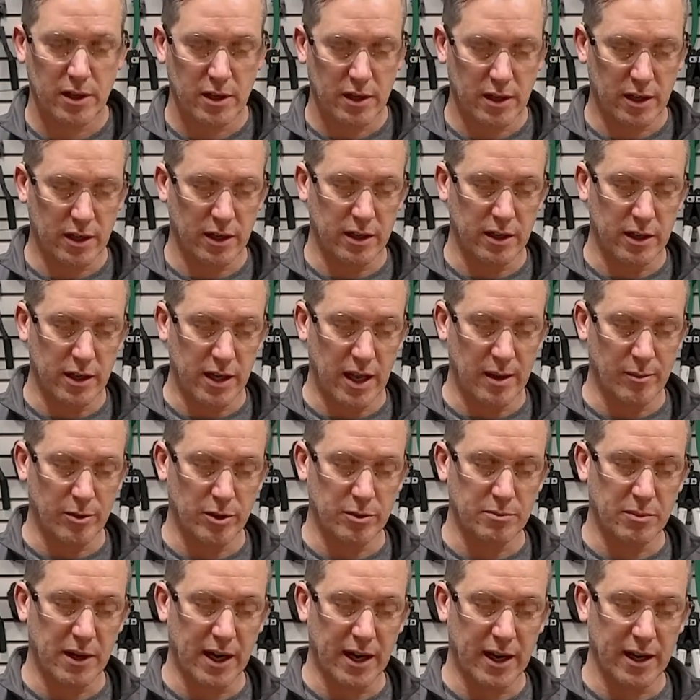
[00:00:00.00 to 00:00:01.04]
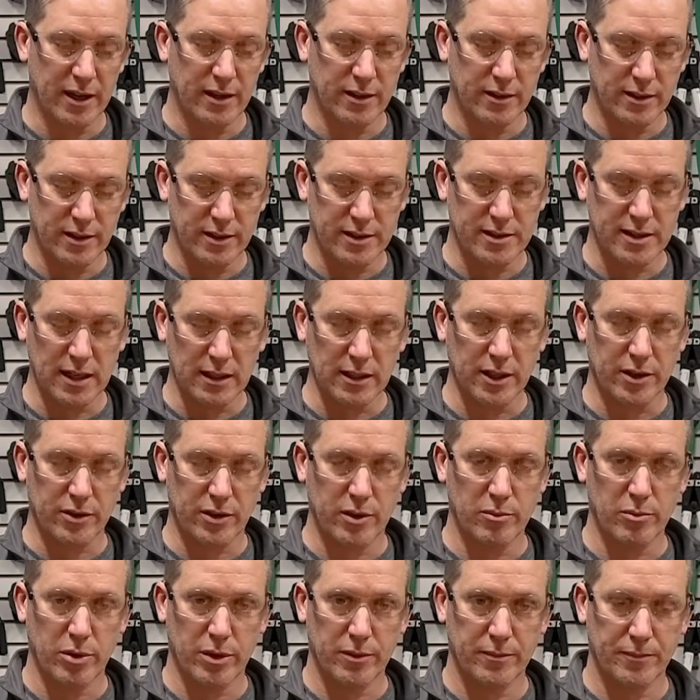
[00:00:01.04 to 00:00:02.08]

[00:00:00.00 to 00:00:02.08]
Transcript: uh, enabled by IntelliCrimp.